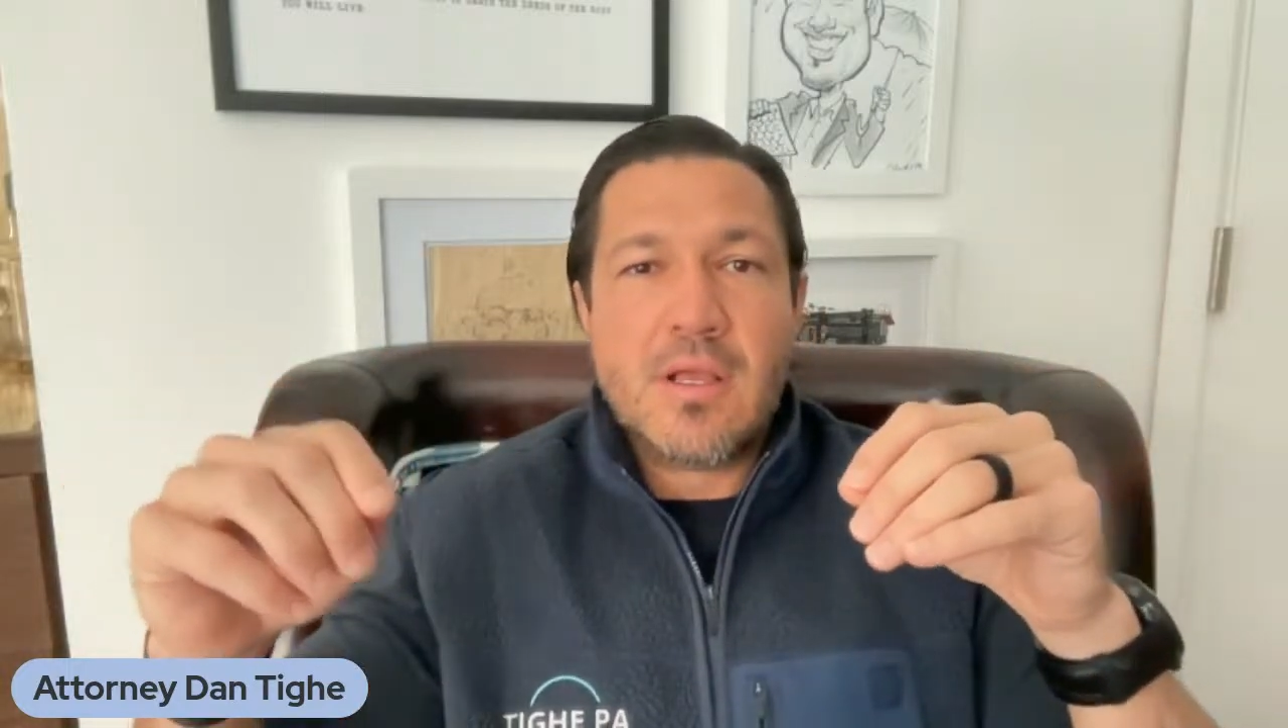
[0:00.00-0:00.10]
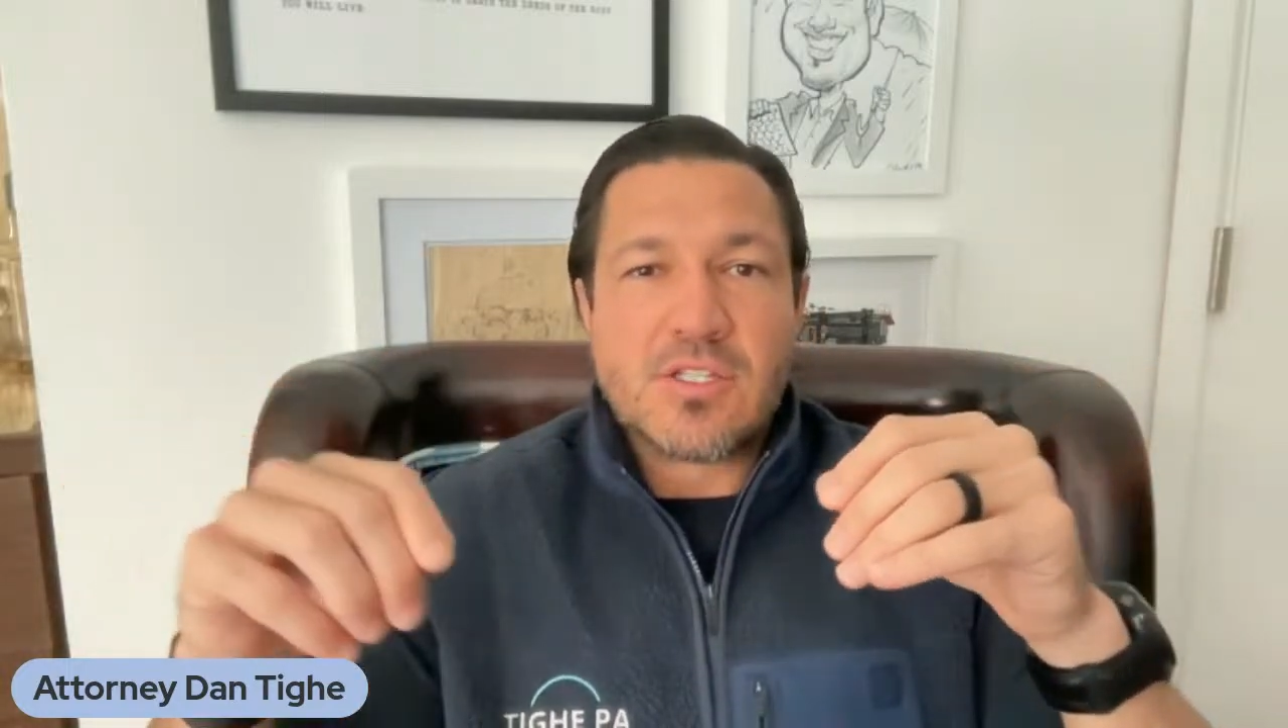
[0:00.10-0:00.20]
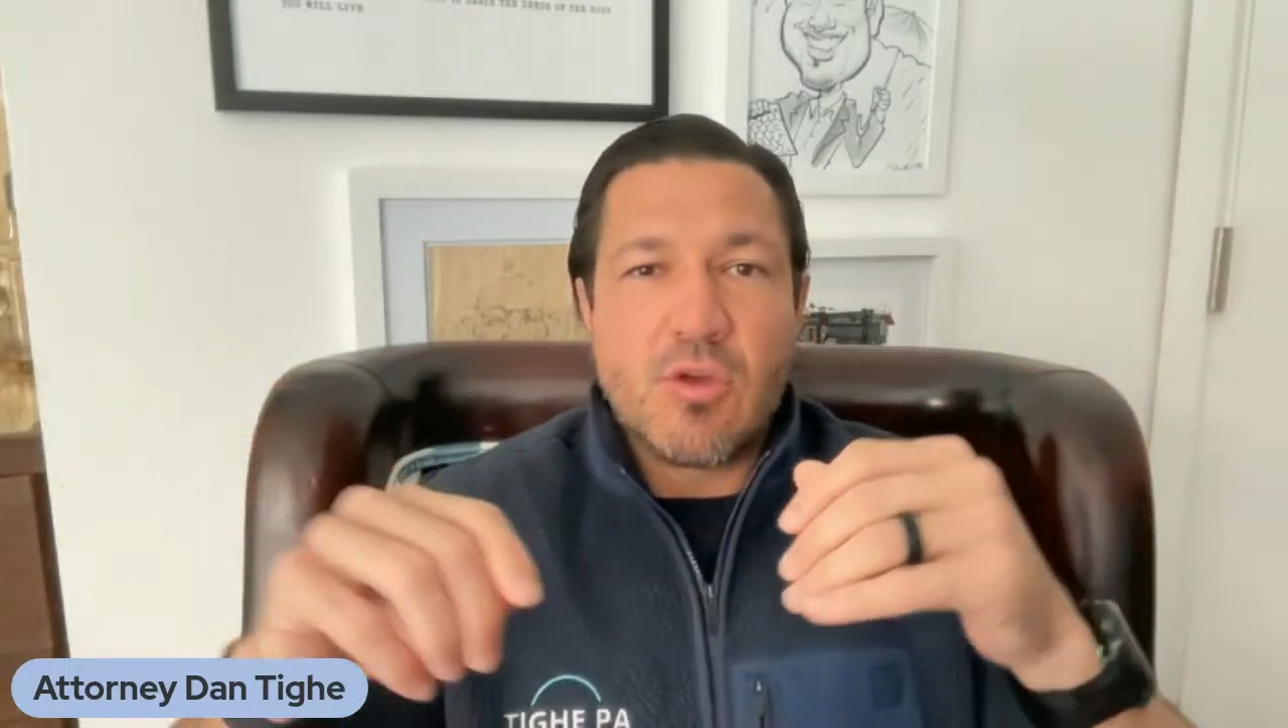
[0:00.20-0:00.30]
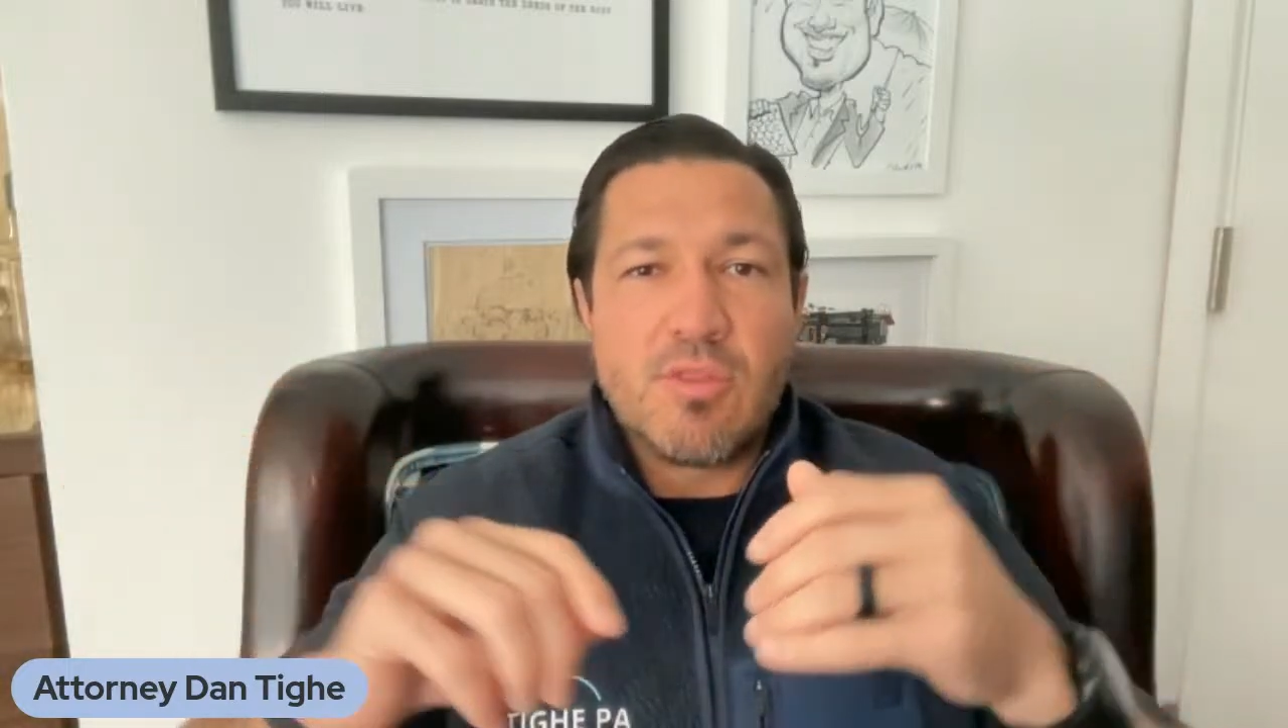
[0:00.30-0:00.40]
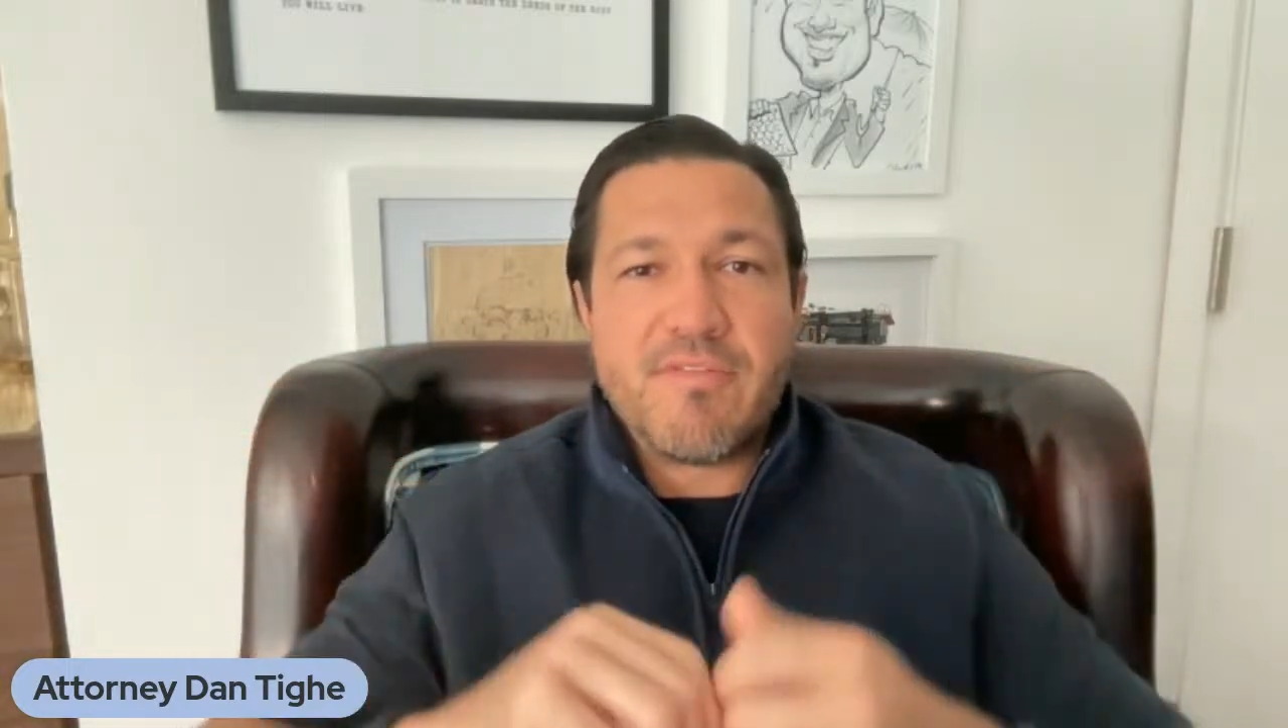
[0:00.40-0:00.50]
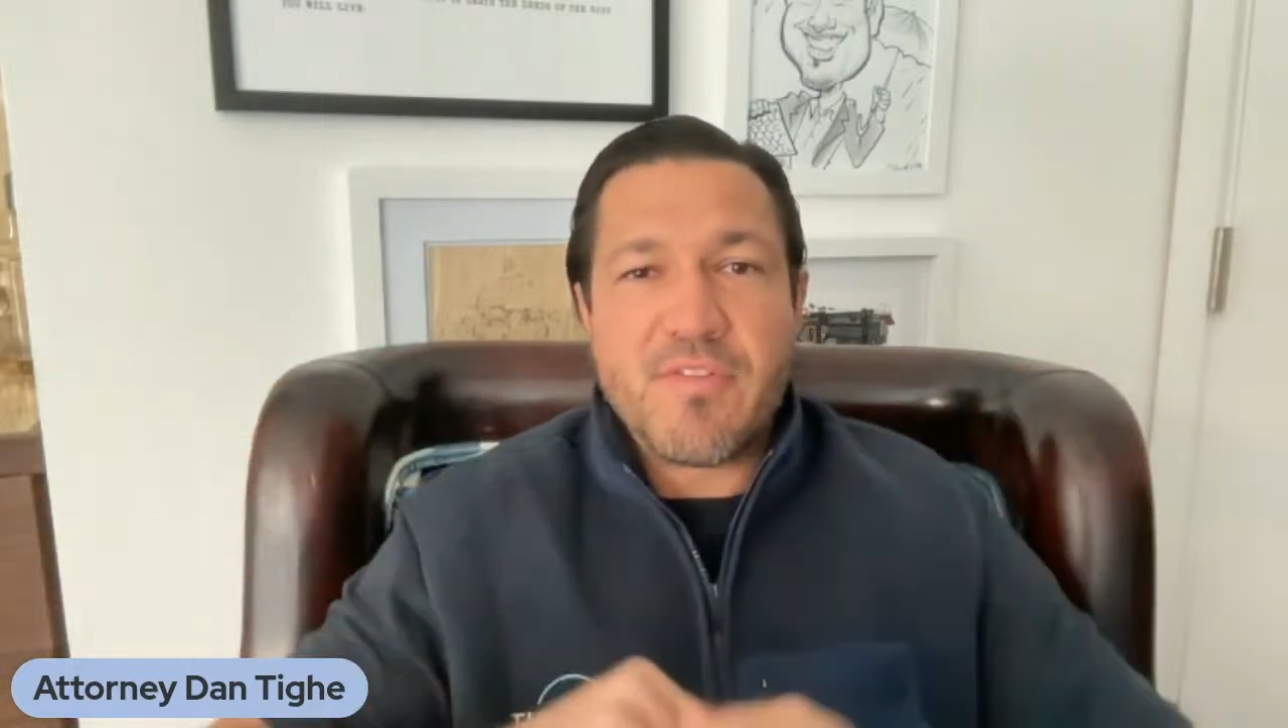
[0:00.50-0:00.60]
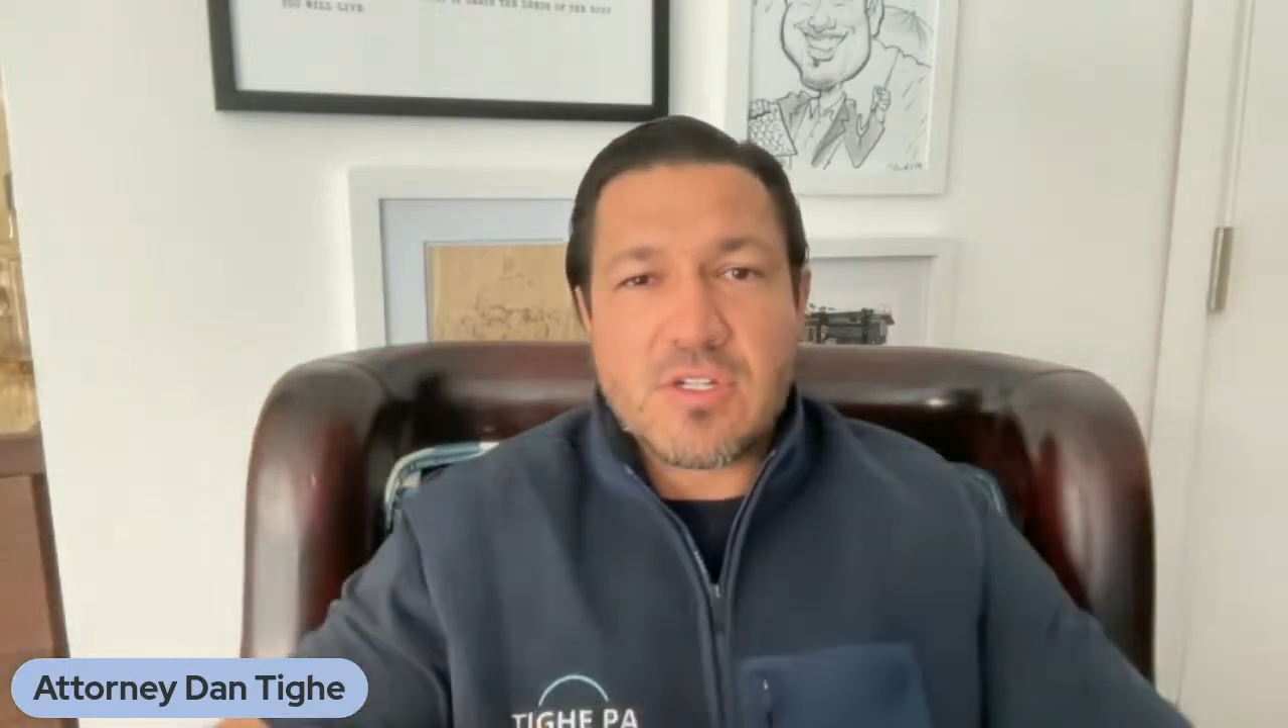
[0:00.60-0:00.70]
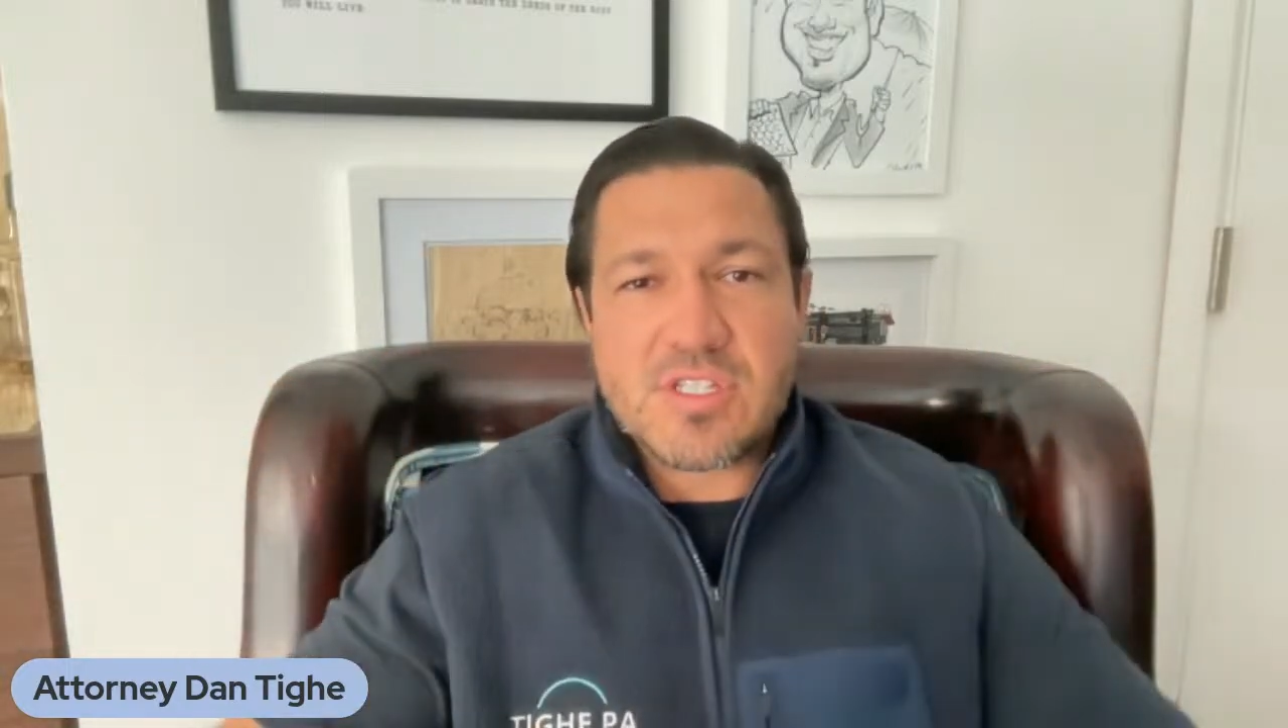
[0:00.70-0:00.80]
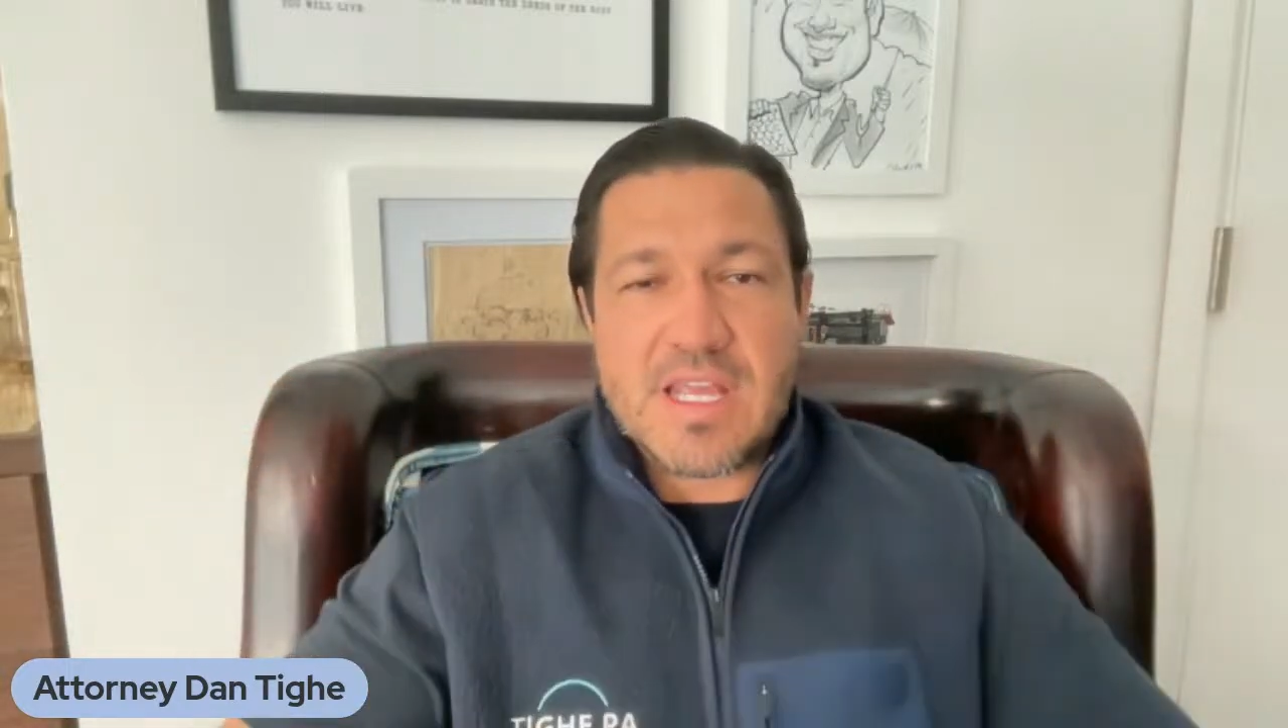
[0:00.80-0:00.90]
So the first